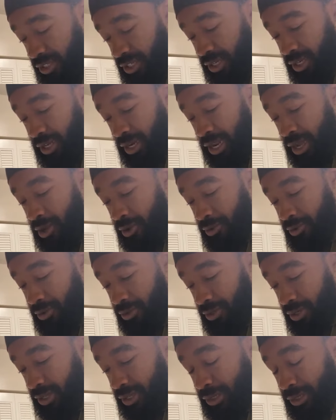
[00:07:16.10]
cut out
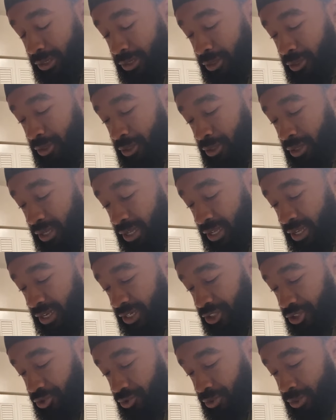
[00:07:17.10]
that little
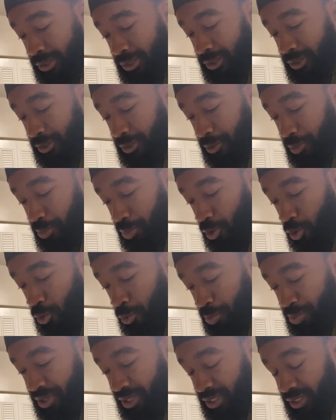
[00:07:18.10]
extra little
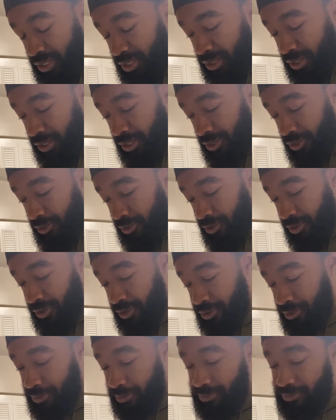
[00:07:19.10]
pulpy in here,
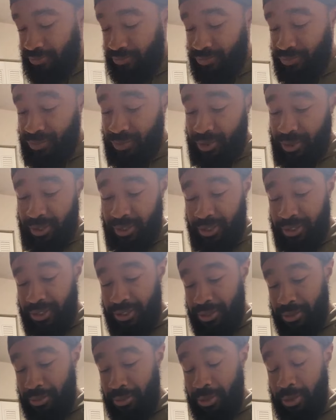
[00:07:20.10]
right?
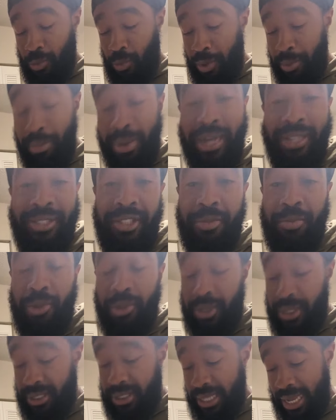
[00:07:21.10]
Because with my
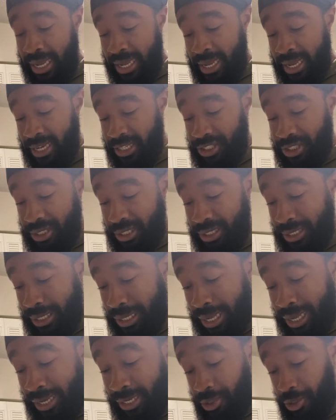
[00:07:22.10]
smoothies, I actually
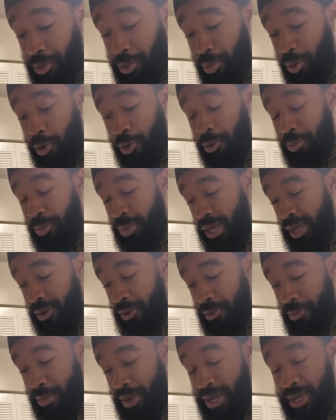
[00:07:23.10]
like the pulp. I
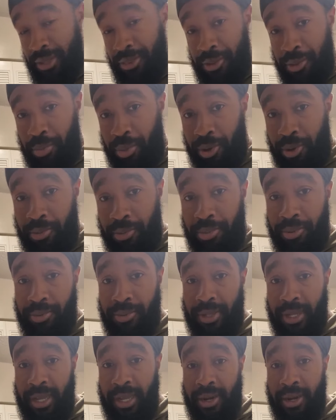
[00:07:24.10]
don't mind the pulp
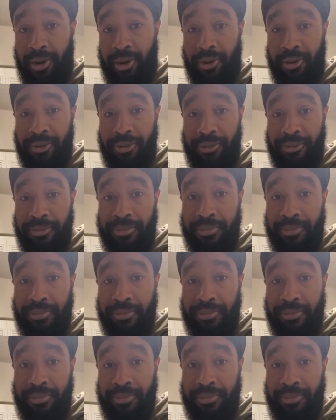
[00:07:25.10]
at all.